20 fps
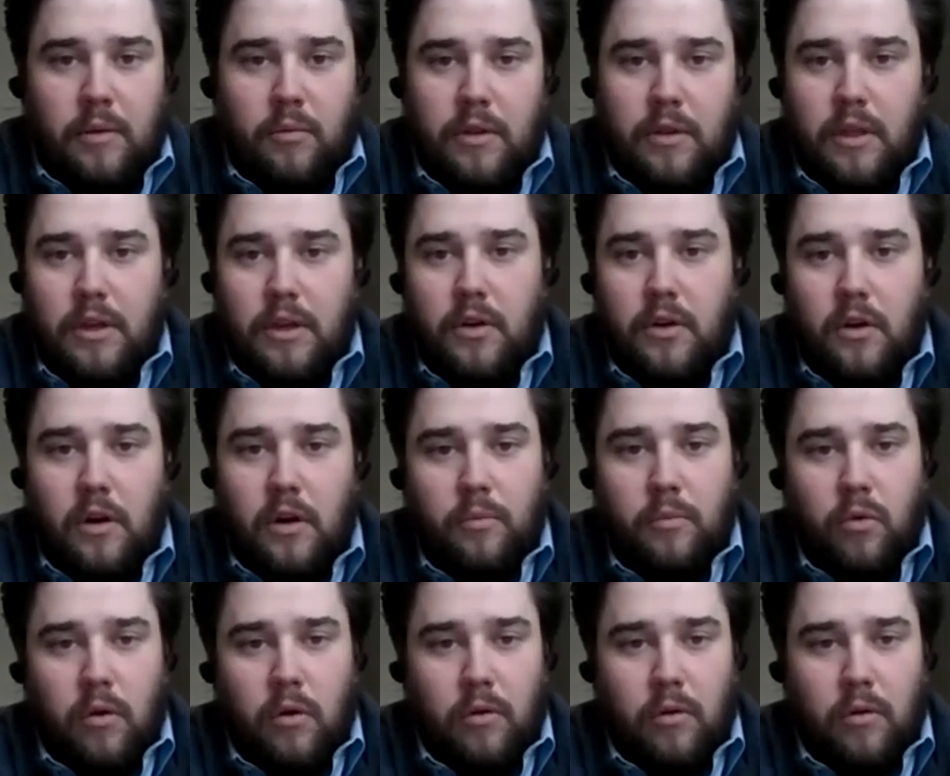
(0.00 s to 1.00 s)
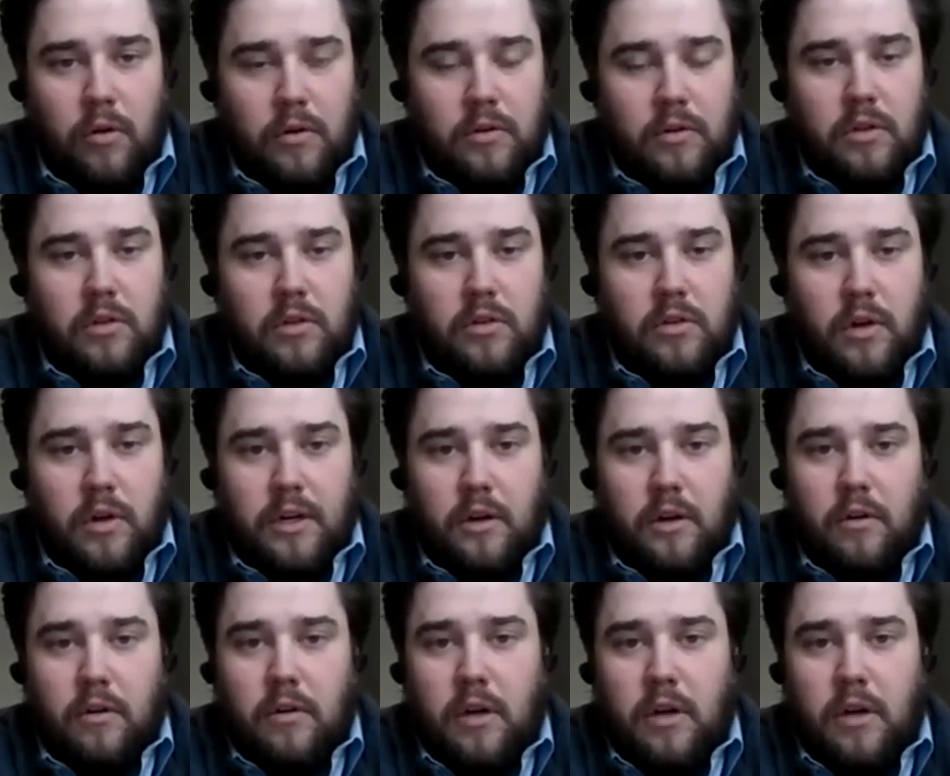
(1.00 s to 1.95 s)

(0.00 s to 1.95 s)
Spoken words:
within Europe where there's stricter